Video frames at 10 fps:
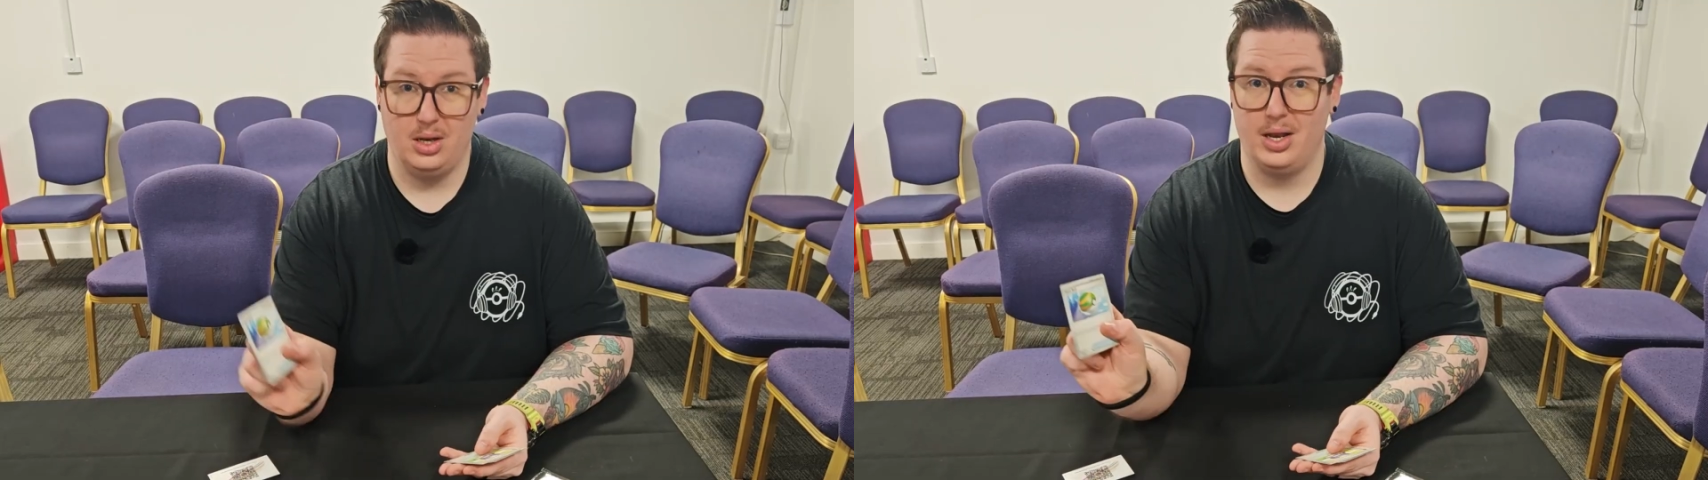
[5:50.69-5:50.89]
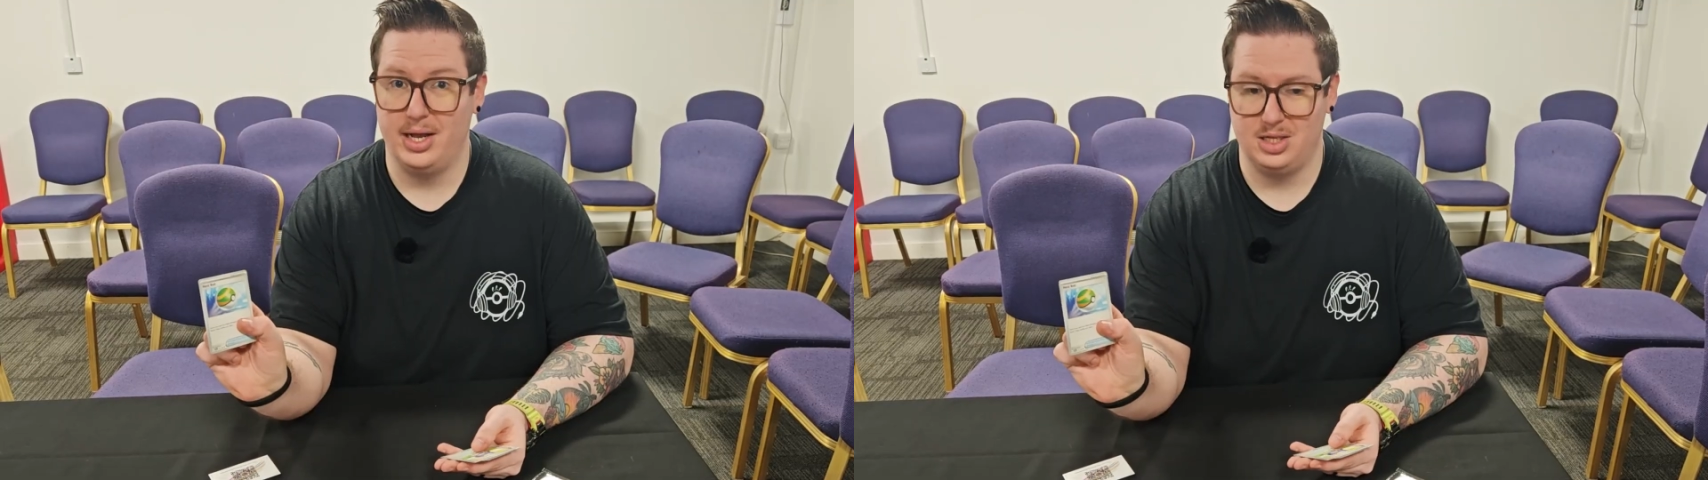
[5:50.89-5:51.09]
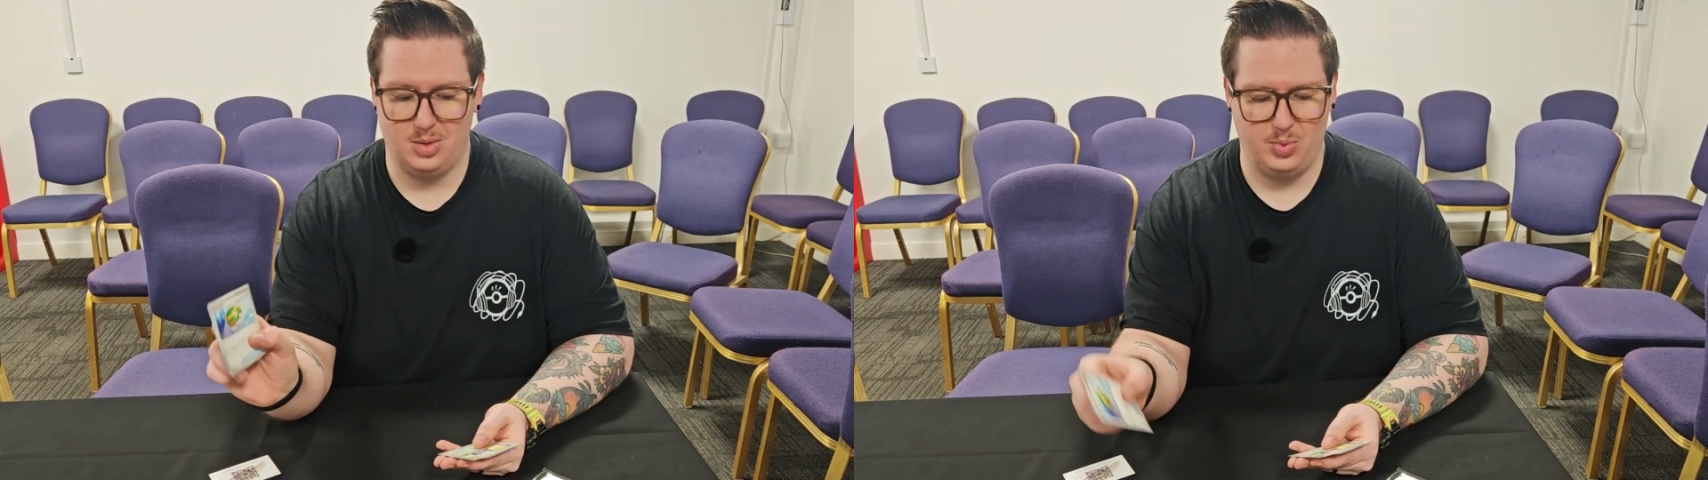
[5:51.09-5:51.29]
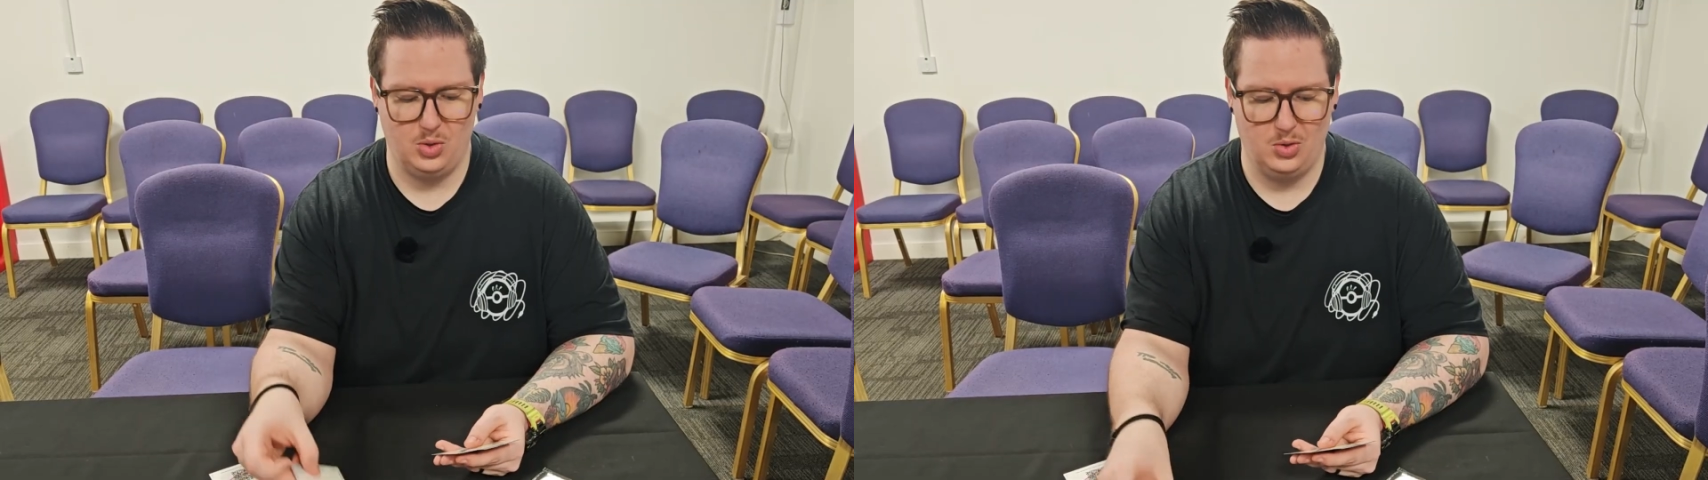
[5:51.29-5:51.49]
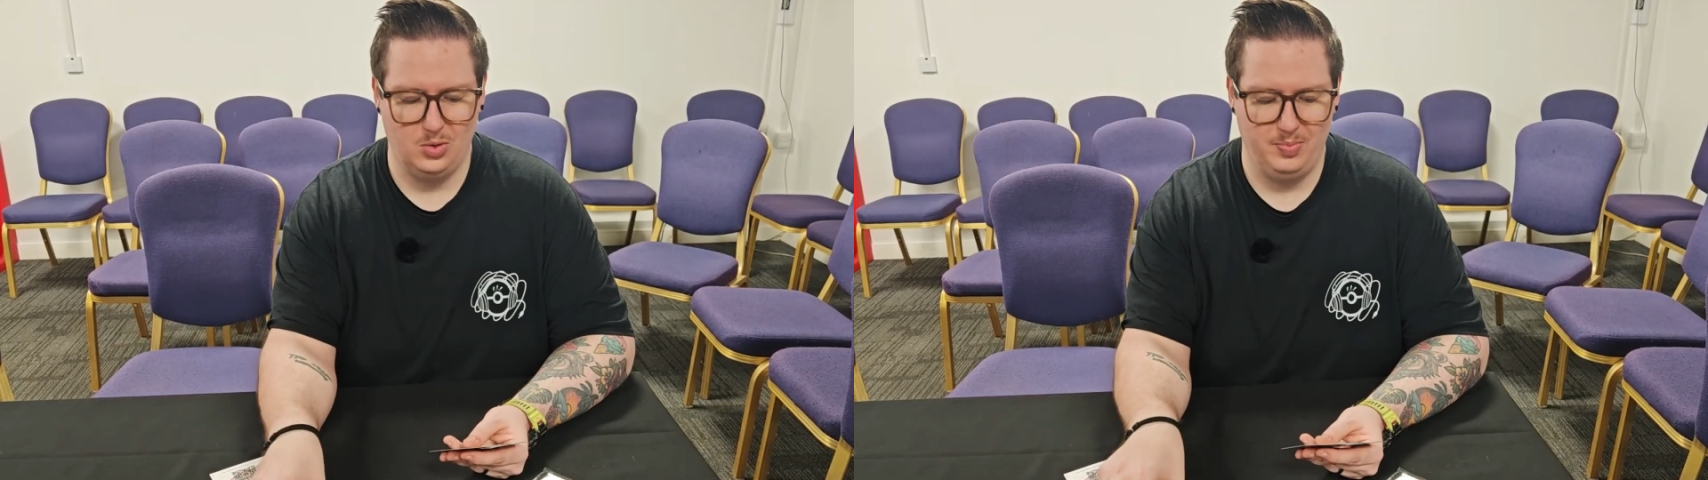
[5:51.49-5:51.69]
Nest
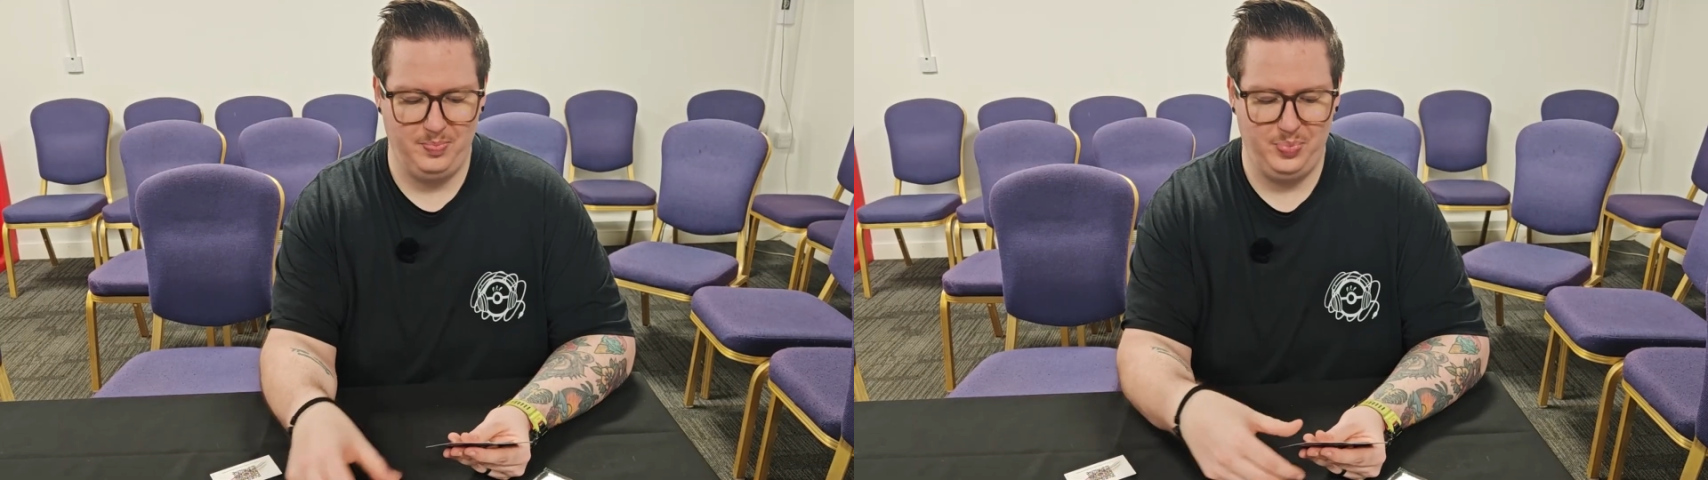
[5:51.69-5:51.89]
Ball,